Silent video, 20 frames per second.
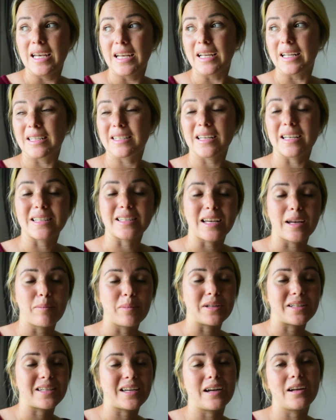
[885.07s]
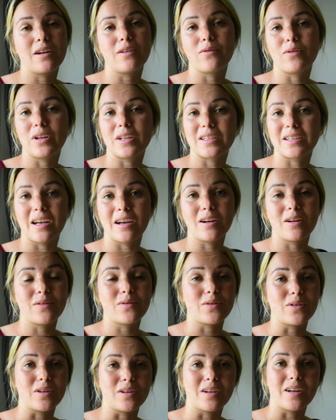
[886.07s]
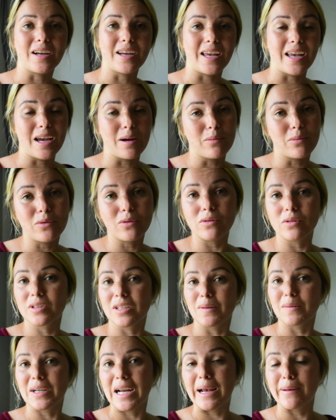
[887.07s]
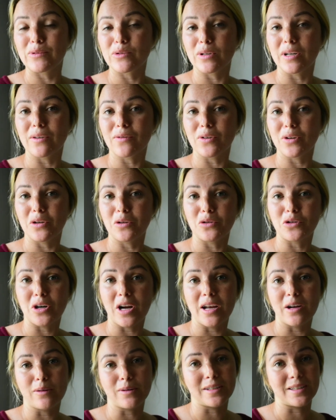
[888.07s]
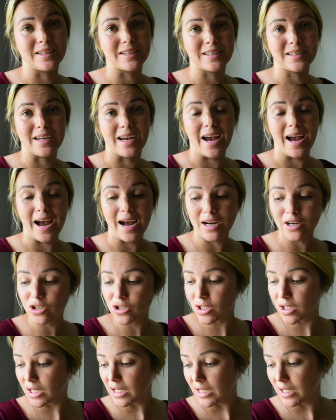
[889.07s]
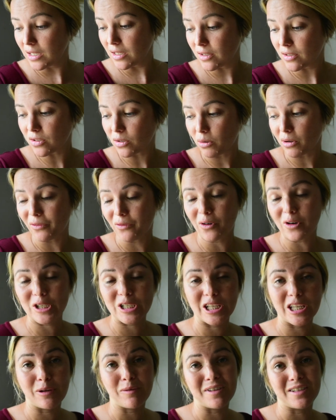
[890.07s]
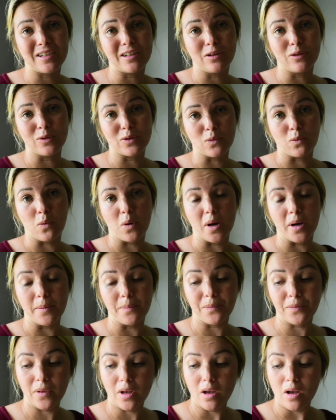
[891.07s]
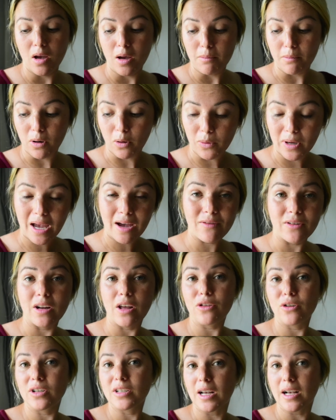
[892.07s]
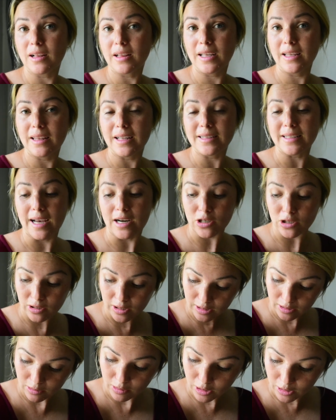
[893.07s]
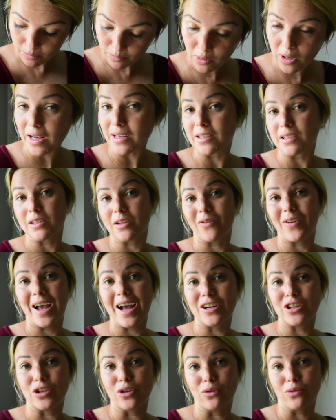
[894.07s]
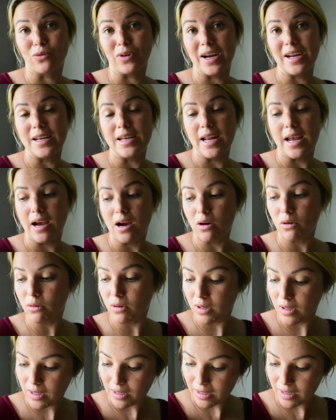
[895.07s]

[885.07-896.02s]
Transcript: It's kind of a gamble sometimes whenever you try to assist a hatch. So unfortunately, we did lose one. But we have another duckling that's actually in the process of hatching right now.